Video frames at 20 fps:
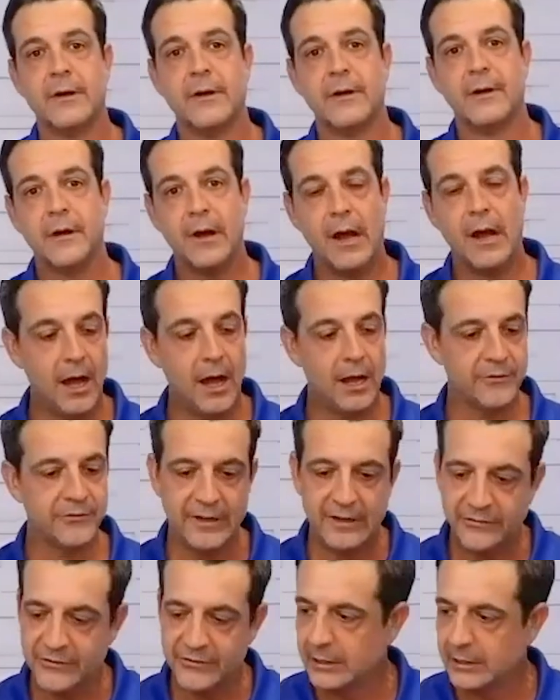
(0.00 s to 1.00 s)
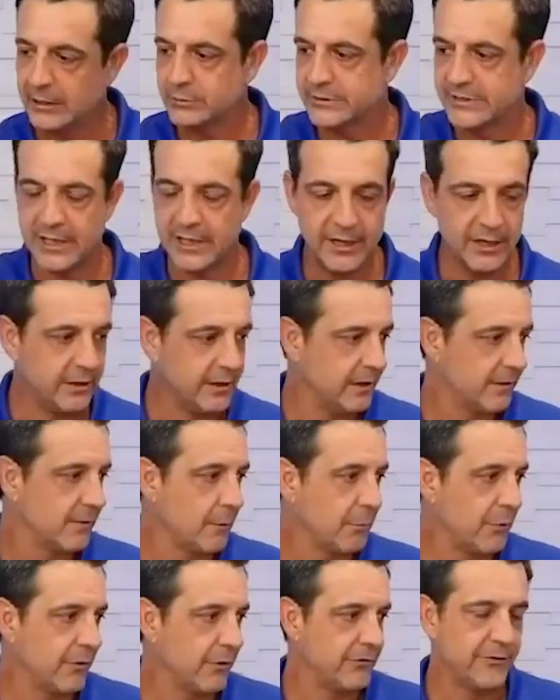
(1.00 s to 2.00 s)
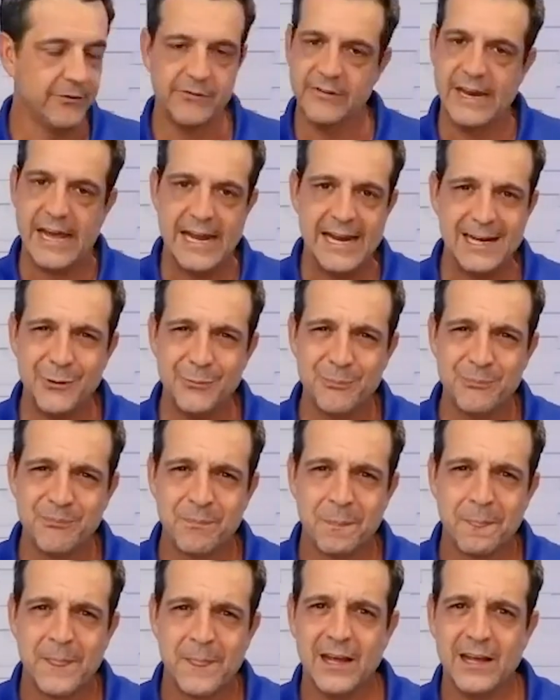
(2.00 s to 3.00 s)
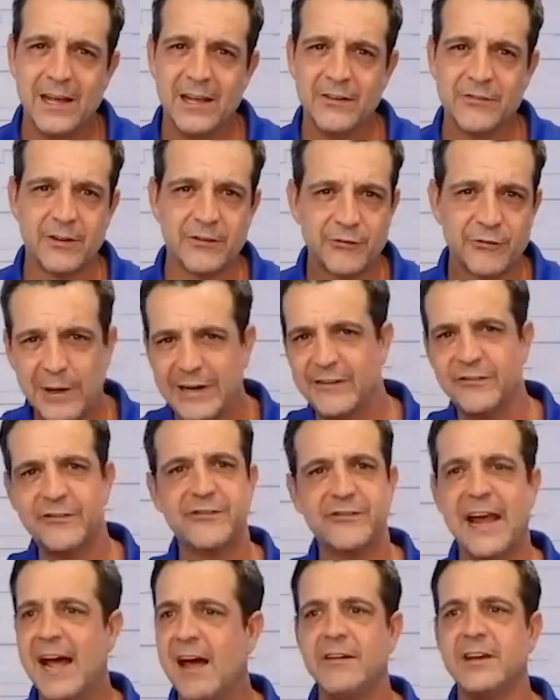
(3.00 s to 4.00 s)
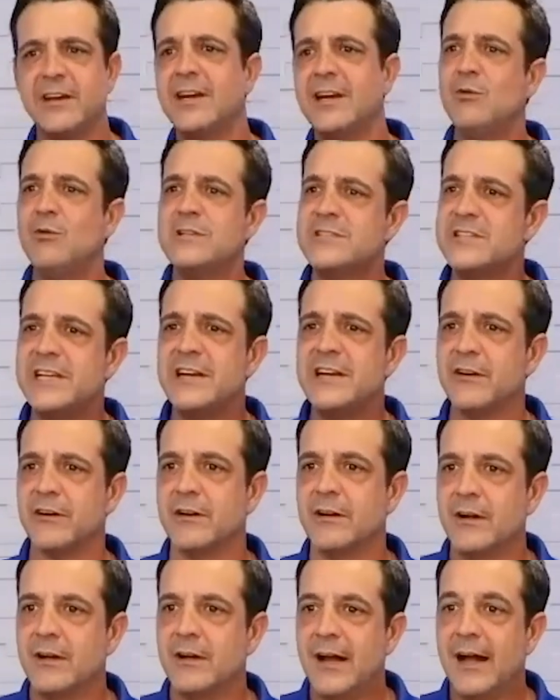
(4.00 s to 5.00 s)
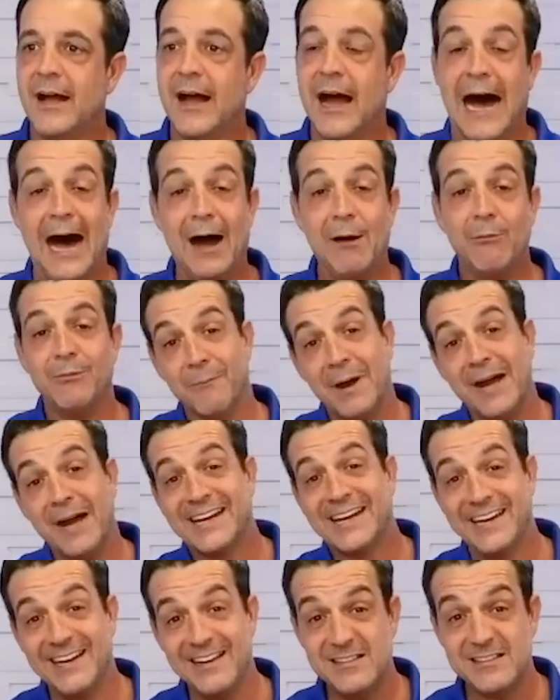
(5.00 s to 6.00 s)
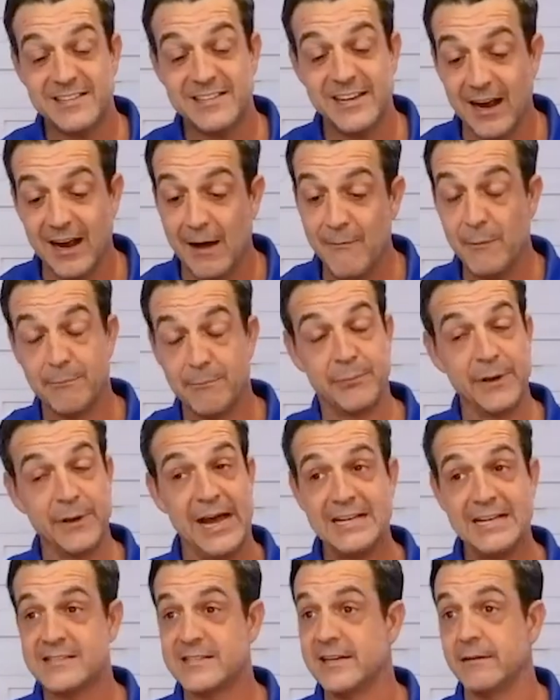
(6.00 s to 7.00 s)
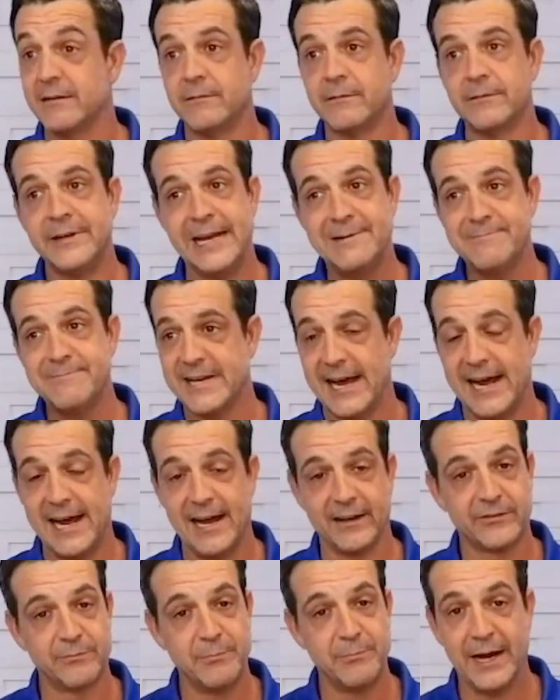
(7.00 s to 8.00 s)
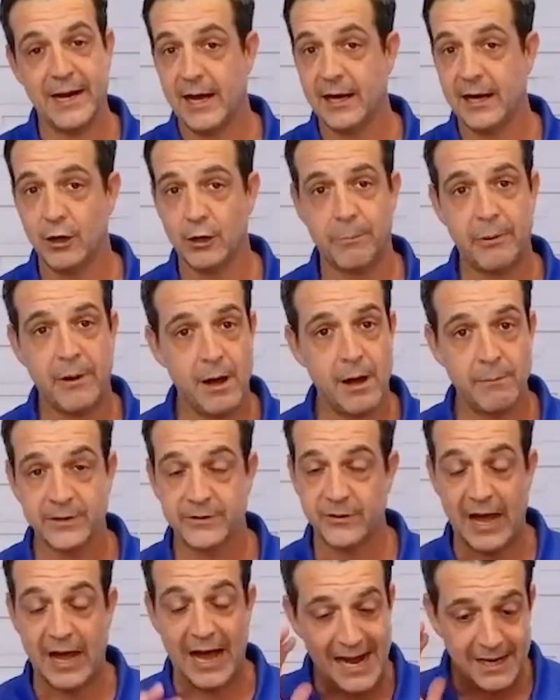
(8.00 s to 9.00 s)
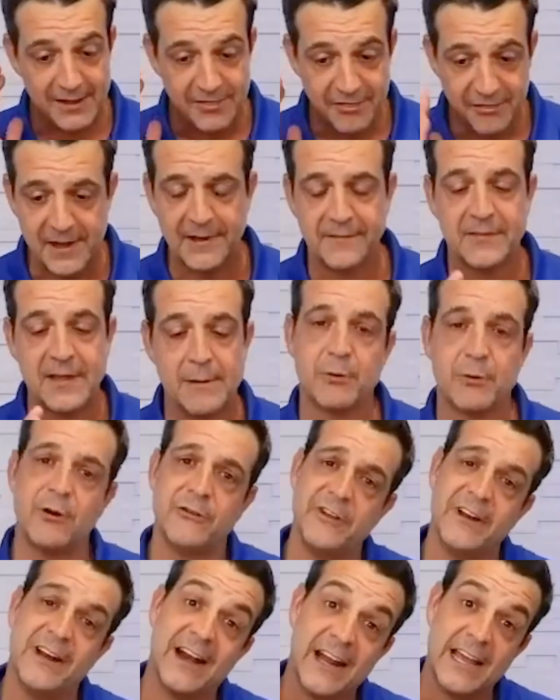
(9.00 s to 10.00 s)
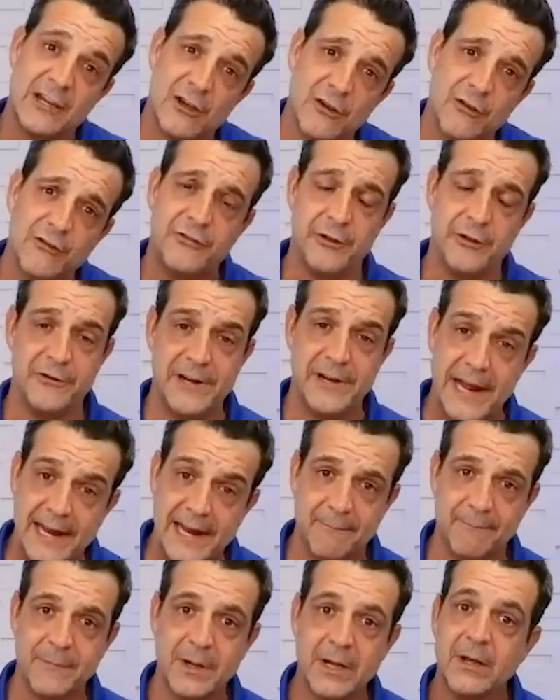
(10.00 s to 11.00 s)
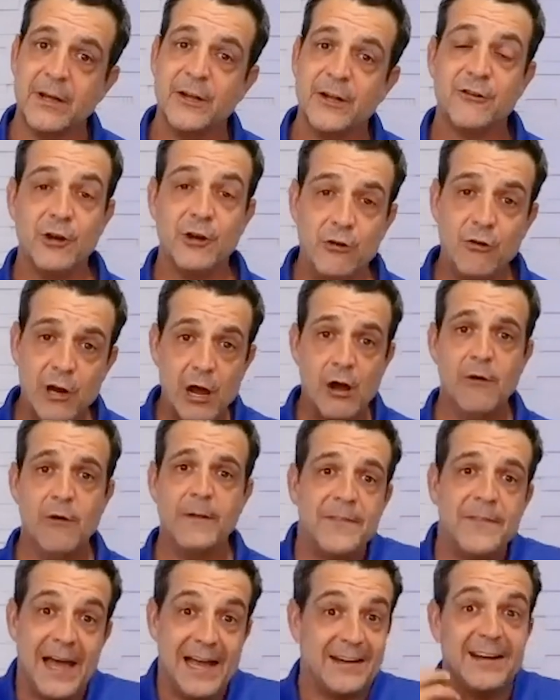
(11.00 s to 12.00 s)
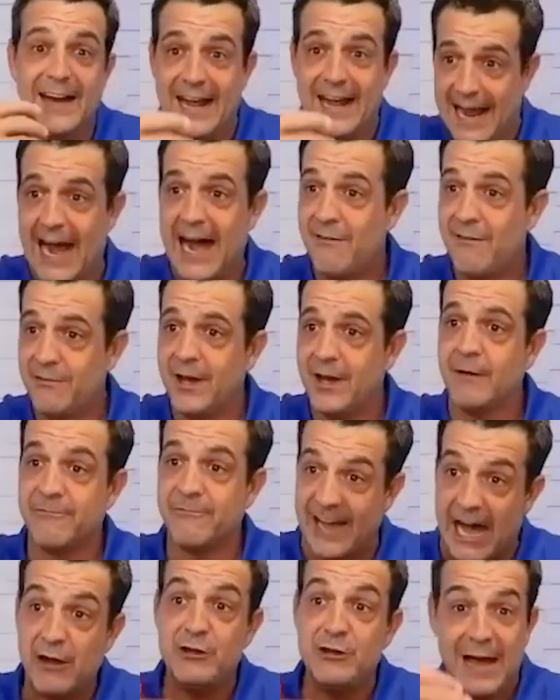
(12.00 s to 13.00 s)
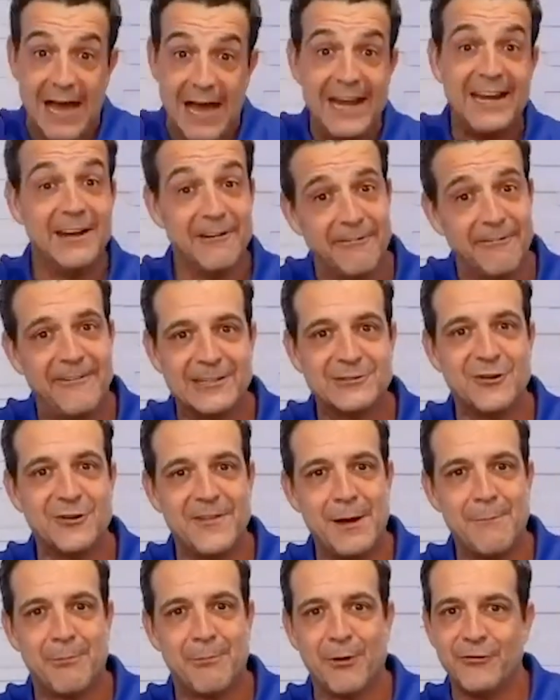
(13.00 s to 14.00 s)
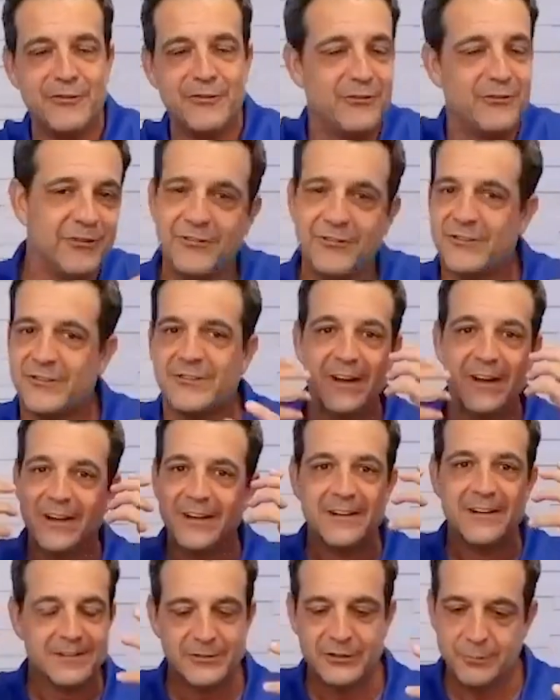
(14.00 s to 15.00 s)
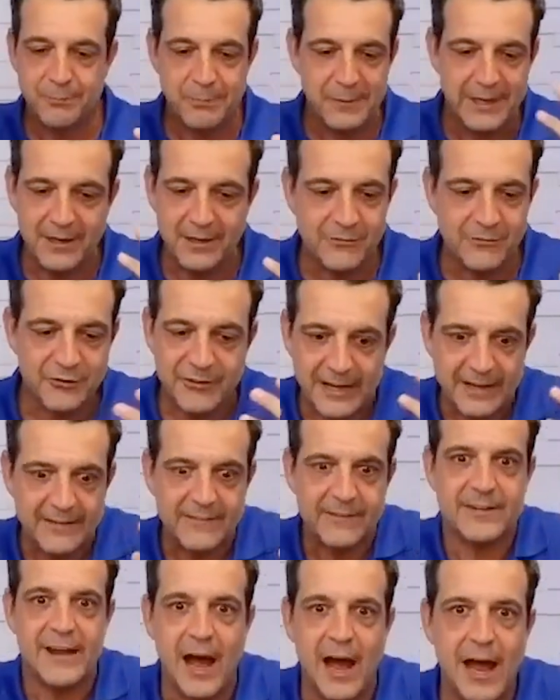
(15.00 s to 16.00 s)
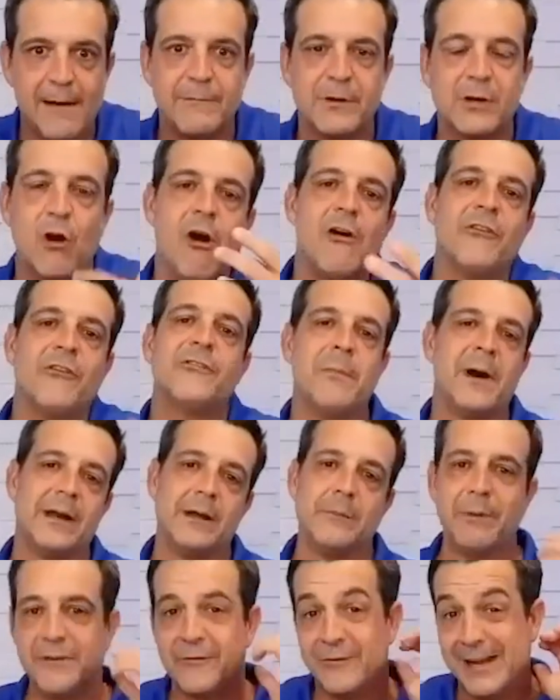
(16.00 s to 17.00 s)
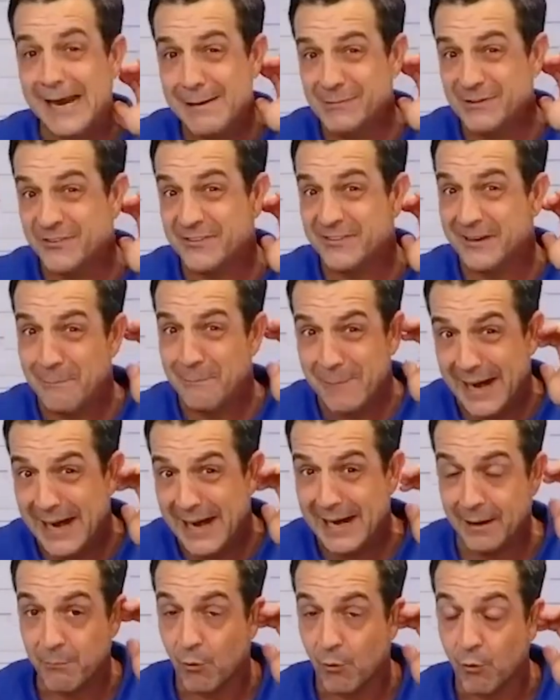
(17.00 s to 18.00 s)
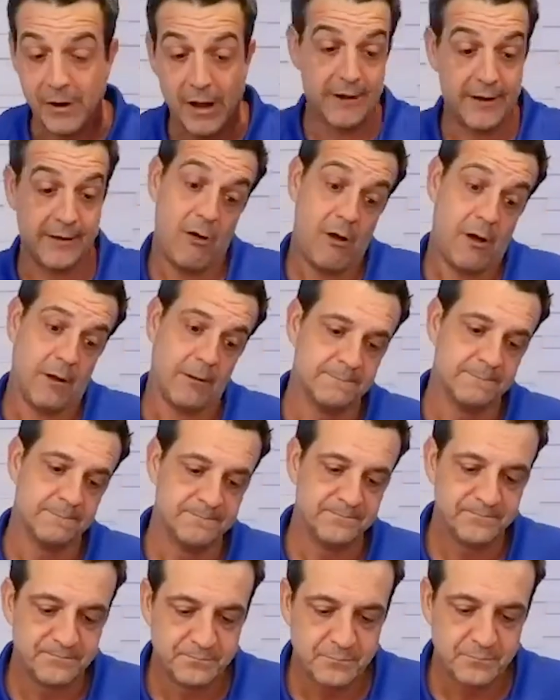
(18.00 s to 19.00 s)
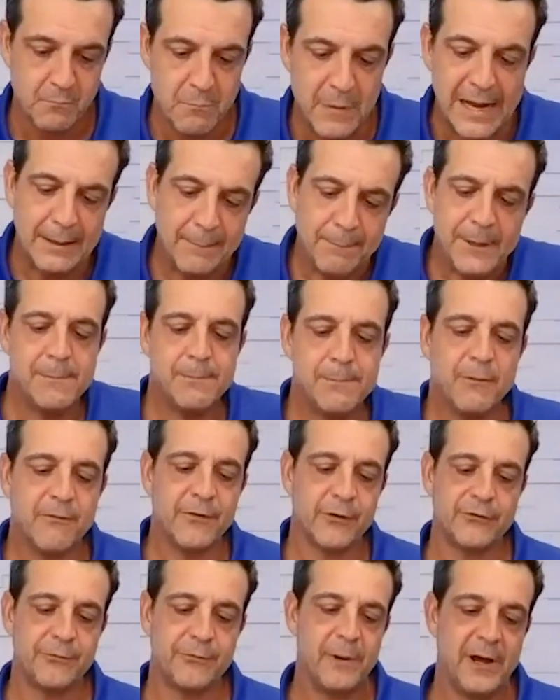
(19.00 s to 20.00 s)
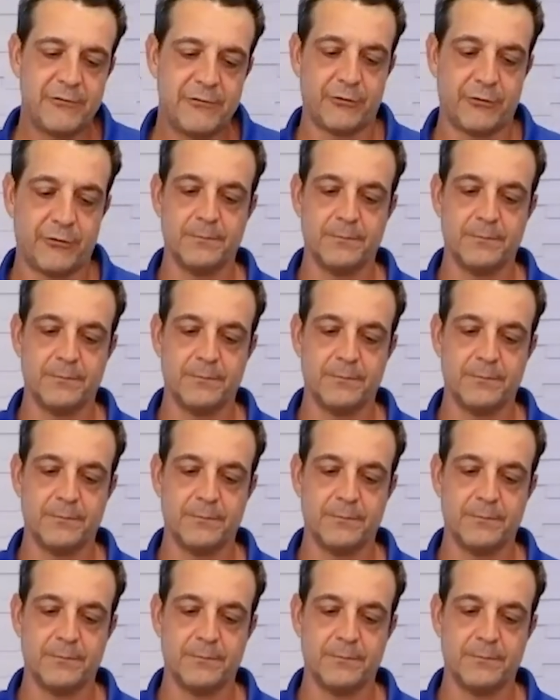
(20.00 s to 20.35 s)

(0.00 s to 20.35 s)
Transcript: Uh, Zig Ziglar would tell you that the person's name is the sweetest sound to anyone's ear. I, my kids would tell you I'm the best at name tags. Man, I go to Publix, I thank that person, and I use their name. Do you know that that could have a value-adding effect on that person? Just, just being, just taking the time to call somebody by their name instead of ma'am or not at all. Make people feel special.